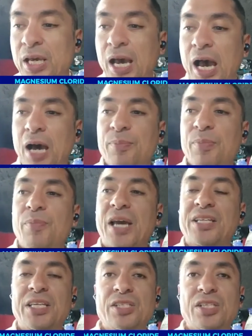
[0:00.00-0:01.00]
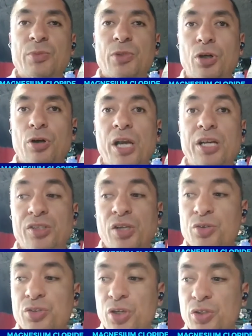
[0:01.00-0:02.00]
Magnesium chloride is
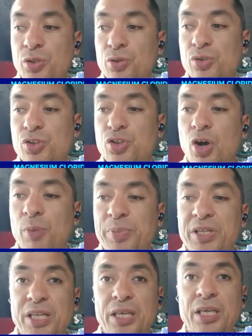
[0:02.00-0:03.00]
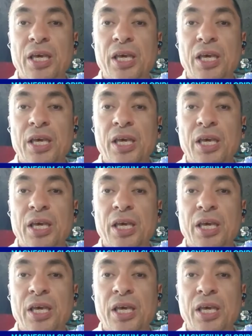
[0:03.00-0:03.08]
also used topically,